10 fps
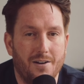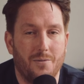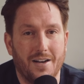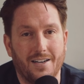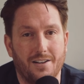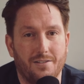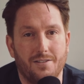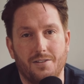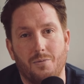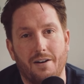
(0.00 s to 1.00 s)
When you get to
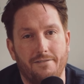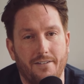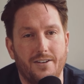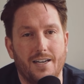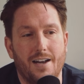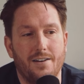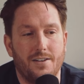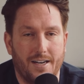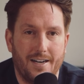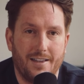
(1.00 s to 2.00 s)
the 150
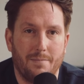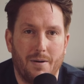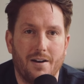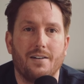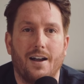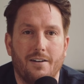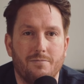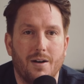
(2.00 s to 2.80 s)
end, you can hit the button. I have